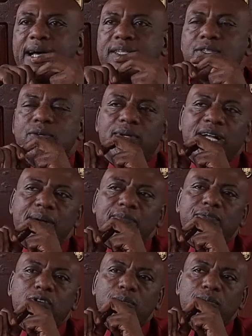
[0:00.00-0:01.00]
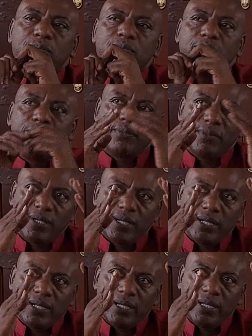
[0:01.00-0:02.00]
As you come from
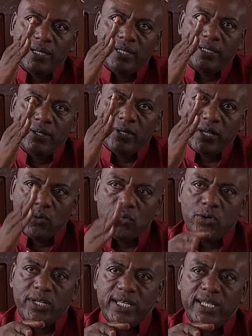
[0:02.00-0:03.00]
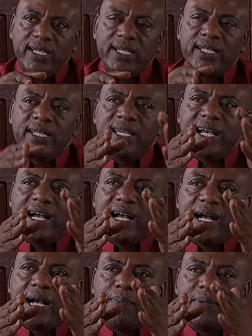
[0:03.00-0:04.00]
Orenguroni near
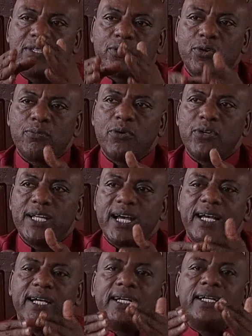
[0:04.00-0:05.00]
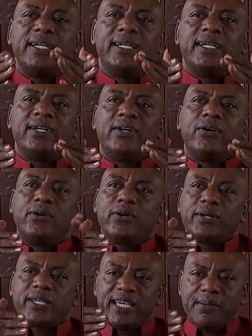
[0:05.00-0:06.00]
a place called Mona
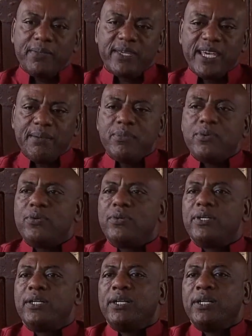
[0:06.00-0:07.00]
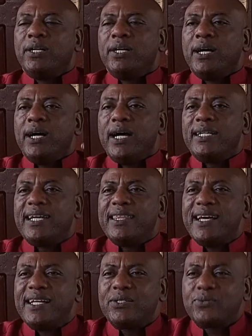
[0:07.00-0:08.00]
or Kiambu,
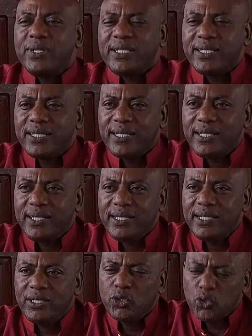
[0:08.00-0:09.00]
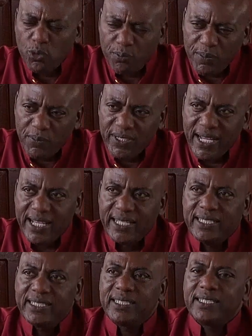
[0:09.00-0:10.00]
another 22 people
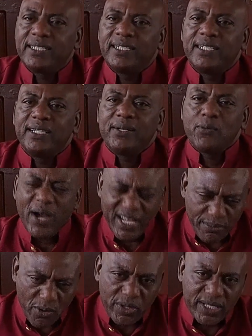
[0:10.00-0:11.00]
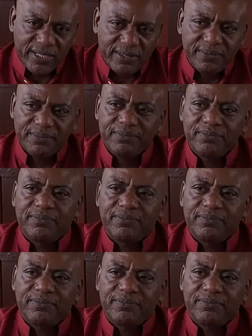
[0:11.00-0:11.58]
died one morning.